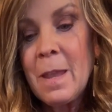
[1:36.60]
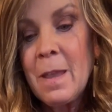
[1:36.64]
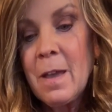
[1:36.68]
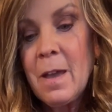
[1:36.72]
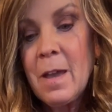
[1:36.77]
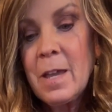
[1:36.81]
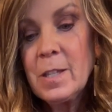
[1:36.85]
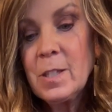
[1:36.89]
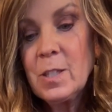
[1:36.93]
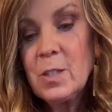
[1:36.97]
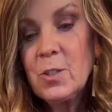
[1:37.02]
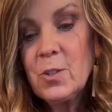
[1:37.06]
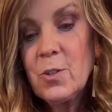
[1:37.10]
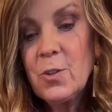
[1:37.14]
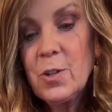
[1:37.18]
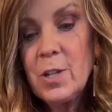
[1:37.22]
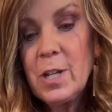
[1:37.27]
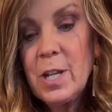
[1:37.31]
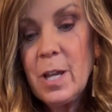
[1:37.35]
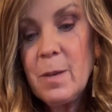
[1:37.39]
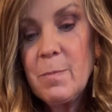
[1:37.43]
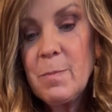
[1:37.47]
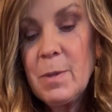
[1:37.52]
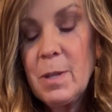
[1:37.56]
I stir it
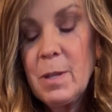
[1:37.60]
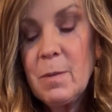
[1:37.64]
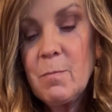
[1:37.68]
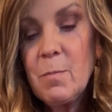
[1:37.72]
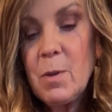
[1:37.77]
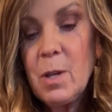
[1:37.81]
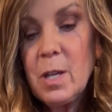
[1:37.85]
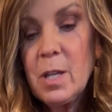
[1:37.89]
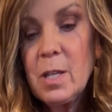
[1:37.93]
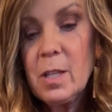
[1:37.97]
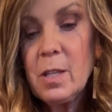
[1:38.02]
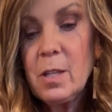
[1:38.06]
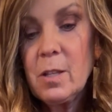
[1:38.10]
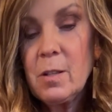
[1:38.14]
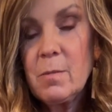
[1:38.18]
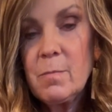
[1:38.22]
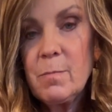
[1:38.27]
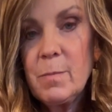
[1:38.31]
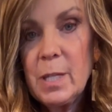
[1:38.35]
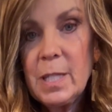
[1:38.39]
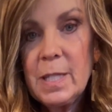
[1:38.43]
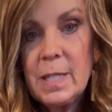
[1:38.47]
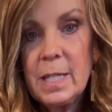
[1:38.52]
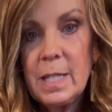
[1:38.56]
up in my little
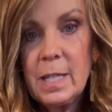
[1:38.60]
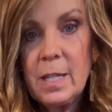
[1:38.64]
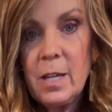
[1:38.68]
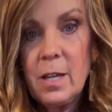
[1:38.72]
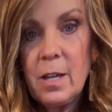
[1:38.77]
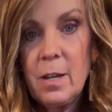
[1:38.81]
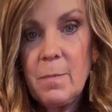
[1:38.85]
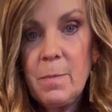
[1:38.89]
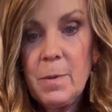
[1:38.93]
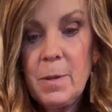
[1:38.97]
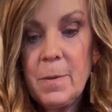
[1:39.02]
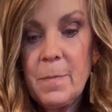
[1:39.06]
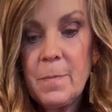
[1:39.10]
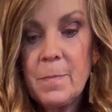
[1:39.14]
mixing cup